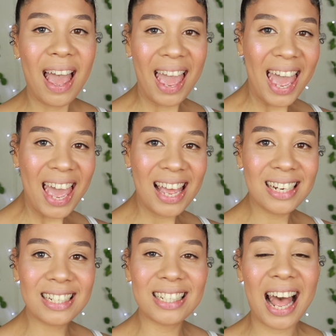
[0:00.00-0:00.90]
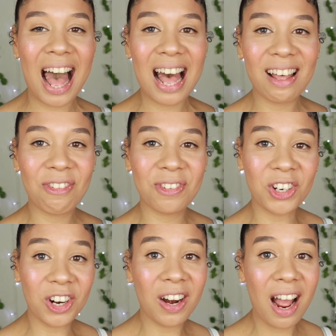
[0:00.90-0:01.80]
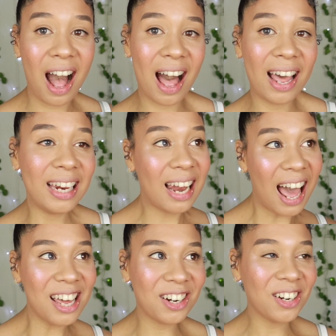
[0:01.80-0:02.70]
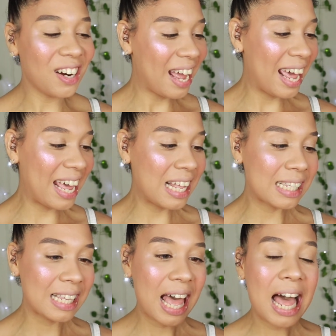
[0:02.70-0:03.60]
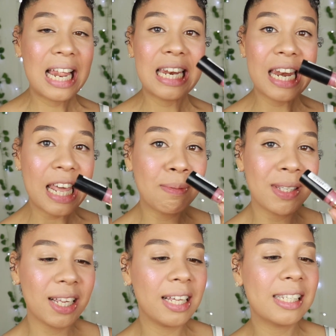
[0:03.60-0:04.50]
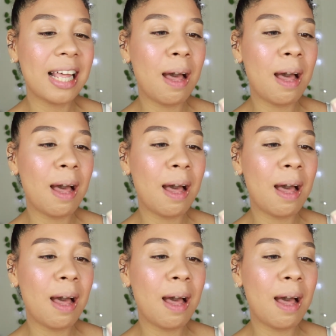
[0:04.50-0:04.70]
And after highlighter is lipsticks.